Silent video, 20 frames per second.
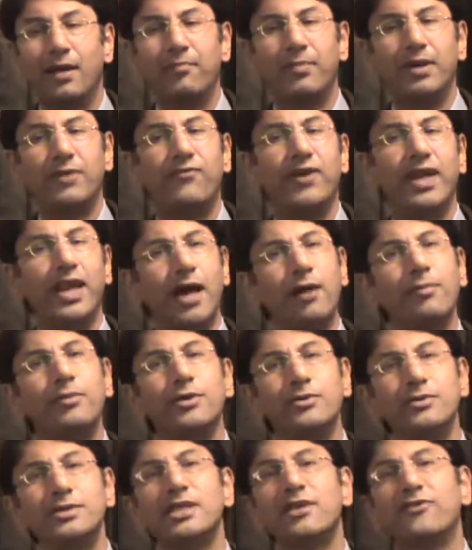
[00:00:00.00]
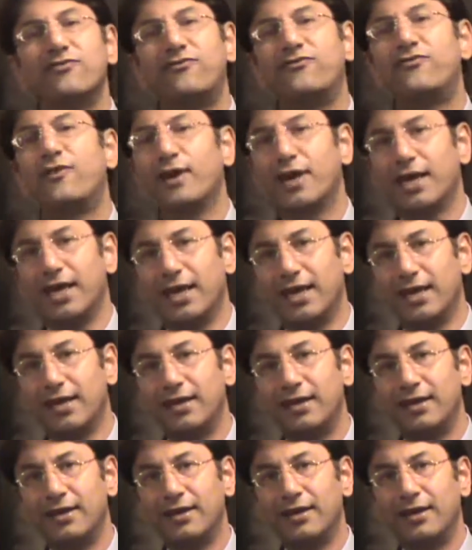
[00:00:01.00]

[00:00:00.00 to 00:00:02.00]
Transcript: But when I'm using fogging,